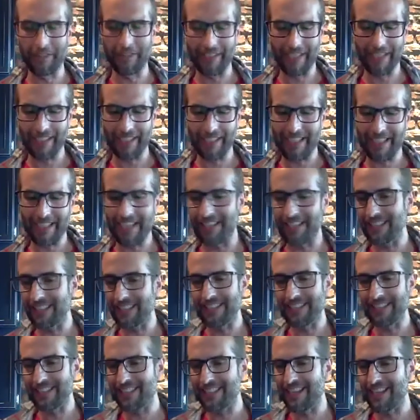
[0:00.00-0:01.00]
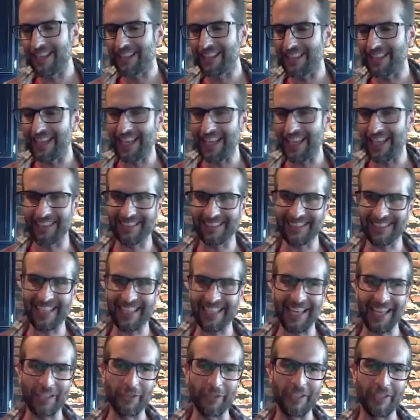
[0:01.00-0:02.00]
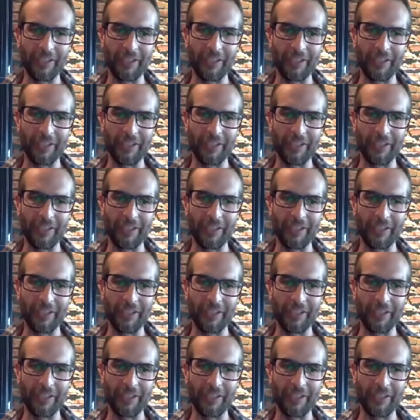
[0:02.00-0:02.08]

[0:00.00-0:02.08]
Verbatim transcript: the next day. And this is not that category